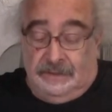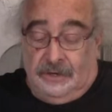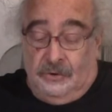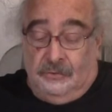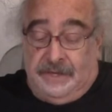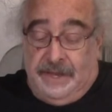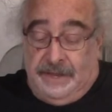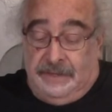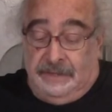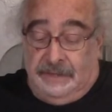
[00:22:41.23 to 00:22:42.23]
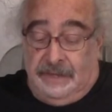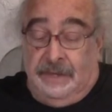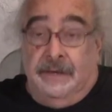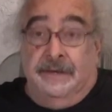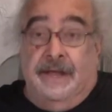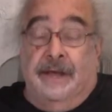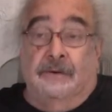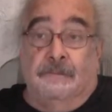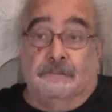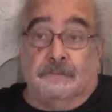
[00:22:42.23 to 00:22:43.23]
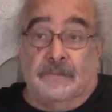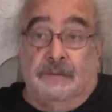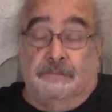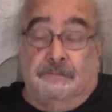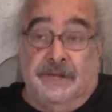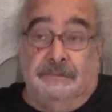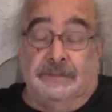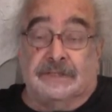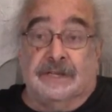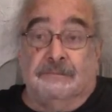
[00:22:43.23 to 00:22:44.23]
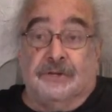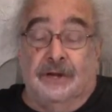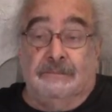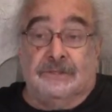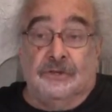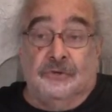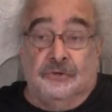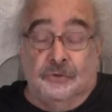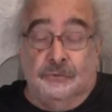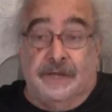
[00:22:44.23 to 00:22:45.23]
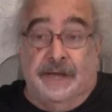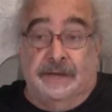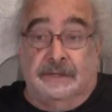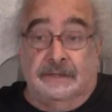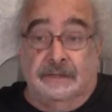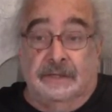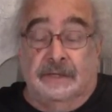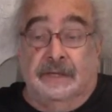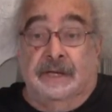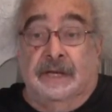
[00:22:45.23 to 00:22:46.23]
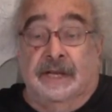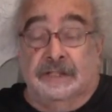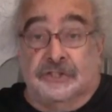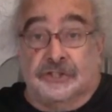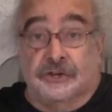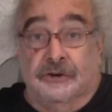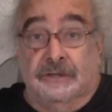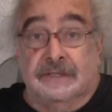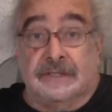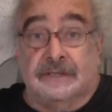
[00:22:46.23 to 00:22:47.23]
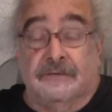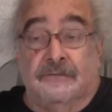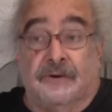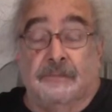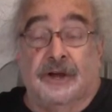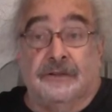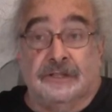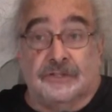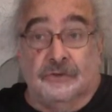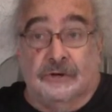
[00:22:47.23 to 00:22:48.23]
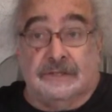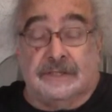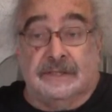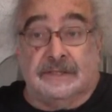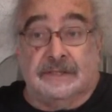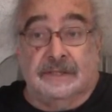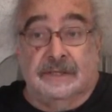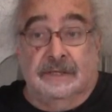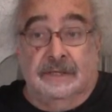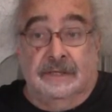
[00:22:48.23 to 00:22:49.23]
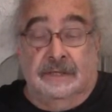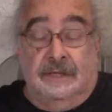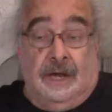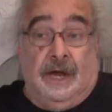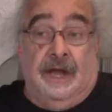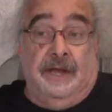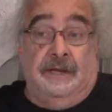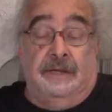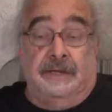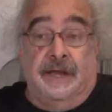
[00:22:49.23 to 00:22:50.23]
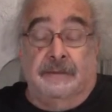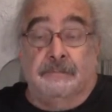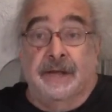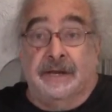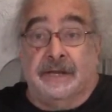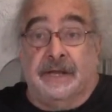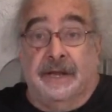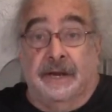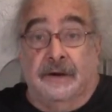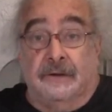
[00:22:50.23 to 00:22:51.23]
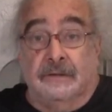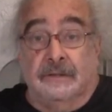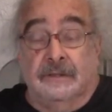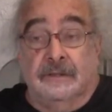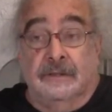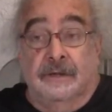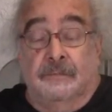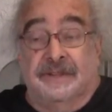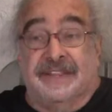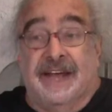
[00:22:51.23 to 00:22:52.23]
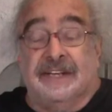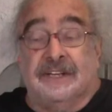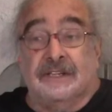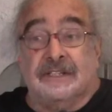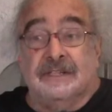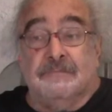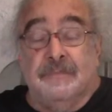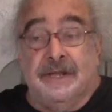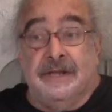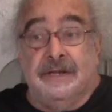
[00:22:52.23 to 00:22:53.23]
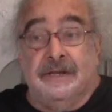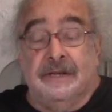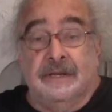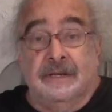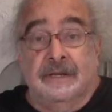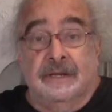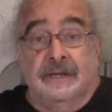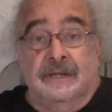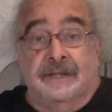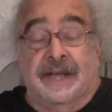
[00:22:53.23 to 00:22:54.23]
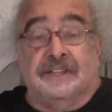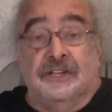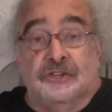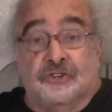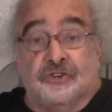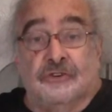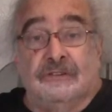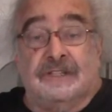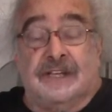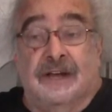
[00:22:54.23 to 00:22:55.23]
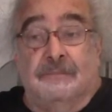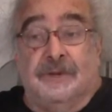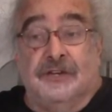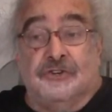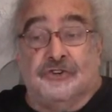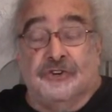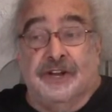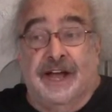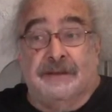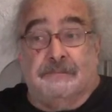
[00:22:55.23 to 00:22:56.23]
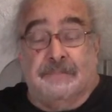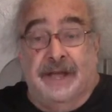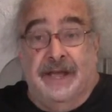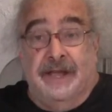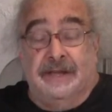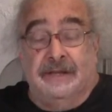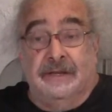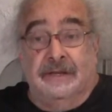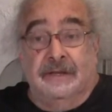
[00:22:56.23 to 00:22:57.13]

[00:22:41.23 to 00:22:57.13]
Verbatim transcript: Okay, now people sometimes do get insurance from other sources. I get Medicare. But that doesn't mean that the insurance company should not pay